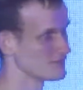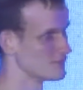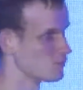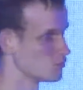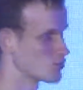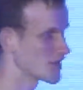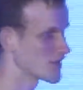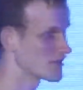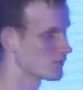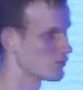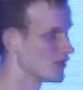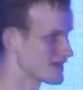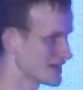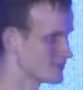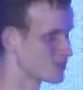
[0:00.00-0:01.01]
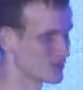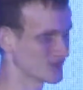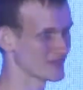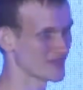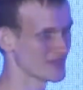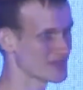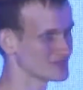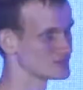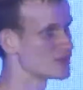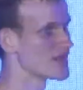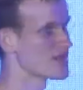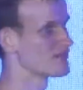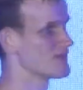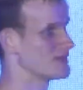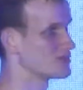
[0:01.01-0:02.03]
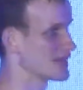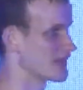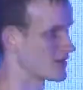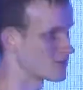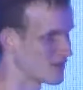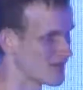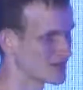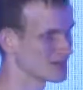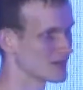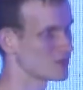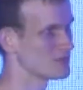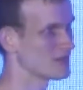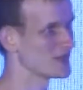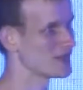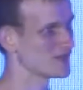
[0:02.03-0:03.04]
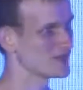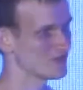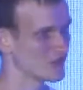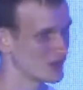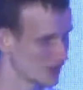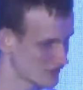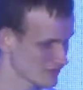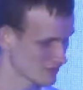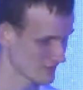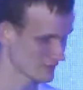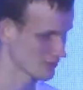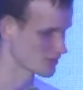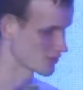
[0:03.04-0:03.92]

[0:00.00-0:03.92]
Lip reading: just one important thing that lots of people get wrong that would be kind of good for people to